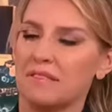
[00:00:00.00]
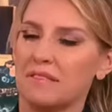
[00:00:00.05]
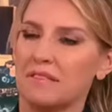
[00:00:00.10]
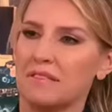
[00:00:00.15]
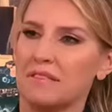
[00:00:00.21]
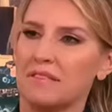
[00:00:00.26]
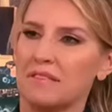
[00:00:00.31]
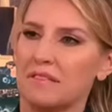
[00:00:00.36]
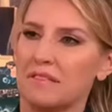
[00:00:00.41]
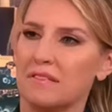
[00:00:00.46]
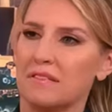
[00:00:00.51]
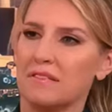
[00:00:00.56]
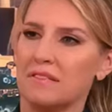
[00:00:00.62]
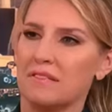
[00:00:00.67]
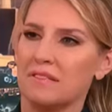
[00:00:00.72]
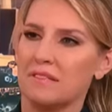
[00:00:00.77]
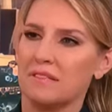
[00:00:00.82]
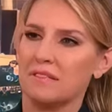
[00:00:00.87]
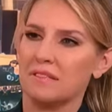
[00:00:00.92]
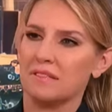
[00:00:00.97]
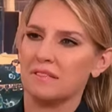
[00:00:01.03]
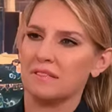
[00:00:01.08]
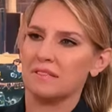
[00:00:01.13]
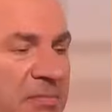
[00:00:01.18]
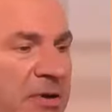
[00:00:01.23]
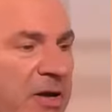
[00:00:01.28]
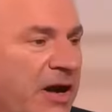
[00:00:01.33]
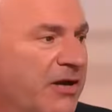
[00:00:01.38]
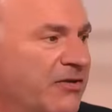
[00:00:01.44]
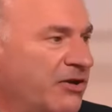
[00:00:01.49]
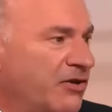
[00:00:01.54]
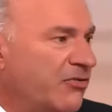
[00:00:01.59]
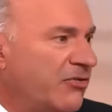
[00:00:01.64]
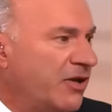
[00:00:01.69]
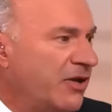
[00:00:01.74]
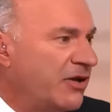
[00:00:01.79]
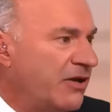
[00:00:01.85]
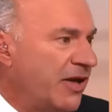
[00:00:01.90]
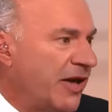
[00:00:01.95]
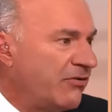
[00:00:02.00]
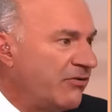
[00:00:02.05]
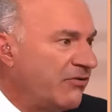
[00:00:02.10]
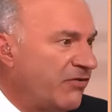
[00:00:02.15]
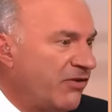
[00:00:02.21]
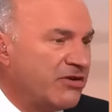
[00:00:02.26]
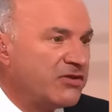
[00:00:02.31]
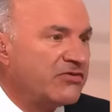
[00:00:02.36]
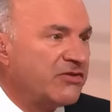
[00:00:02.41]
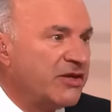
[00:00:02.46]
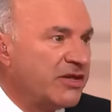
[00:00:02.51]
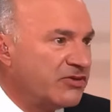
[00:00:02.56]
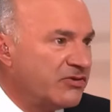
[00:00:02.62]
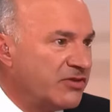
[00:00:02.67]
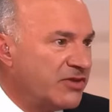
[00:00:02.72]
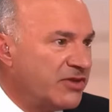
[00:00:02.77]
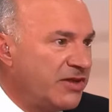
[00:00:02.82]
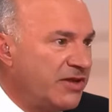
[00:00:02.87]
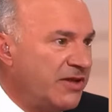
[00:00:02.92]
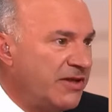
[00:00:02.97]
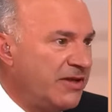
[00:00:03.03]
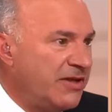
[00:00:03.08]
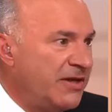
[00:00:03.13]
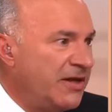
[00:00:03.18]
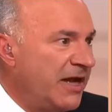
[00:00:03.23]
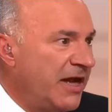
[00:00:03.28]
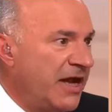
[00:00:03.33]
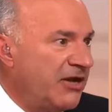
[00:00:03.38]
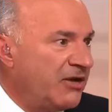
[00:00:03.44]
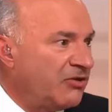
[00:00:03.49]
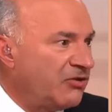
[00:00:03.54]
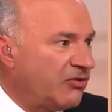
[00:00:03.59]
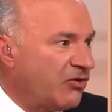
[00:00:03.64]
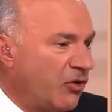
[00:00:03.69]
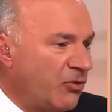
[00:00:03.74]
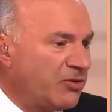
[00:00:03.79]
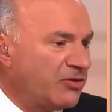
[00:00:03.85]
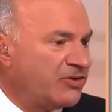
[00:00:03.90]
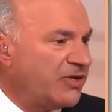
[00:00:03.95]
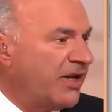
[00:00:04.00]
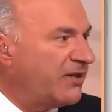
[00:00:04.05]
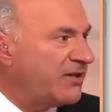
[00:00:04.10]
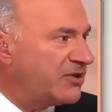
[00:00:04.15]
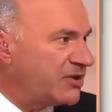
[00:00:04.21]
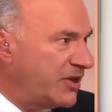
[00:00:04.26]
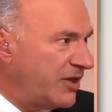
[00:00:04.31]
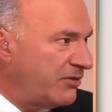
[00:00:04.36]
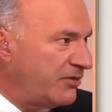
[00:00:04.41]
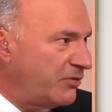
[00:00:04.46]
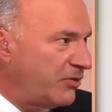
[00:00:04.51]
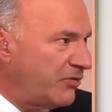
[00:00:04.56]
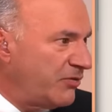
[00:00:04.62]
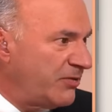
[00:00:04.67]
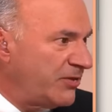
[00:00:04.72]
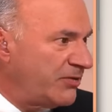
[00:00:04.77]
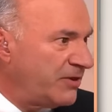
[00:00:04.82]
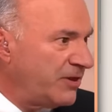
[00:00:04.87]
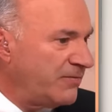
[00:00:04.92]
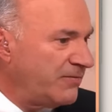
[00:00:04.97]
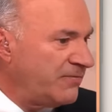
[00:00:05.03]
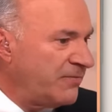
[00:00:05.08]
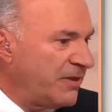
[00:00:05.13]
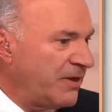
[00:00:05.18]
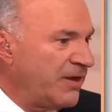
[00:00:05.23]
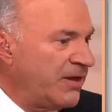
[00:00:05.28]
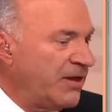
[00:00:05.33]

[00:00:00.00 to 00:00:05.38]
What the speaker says: I had a project in upstate New York behind the grid in Niagara Falls for electricity, a global data center we were building.